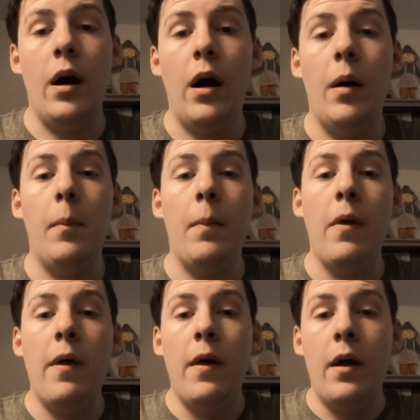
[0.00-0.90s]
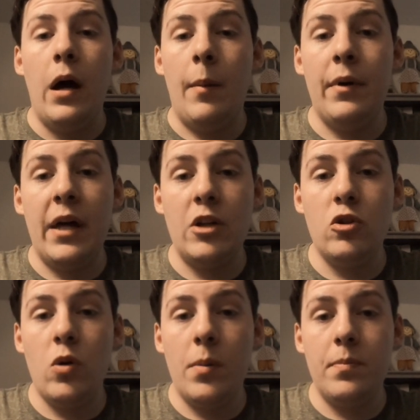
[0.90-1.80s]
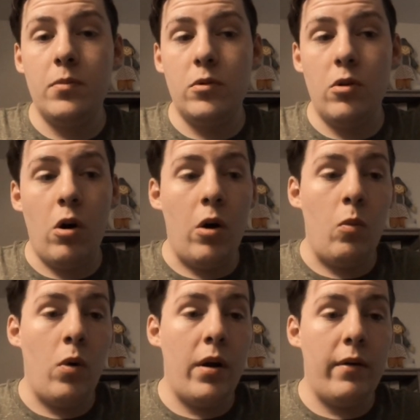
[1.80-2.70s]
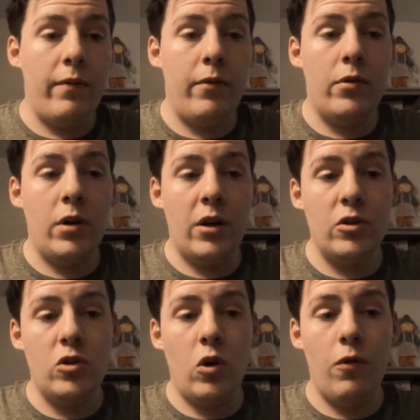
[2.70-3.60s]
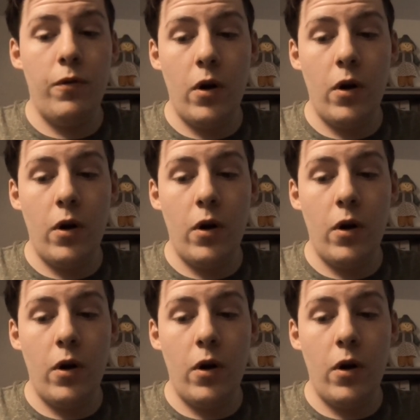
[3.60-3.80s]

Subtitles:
I'm gonna catch you up on what I've done so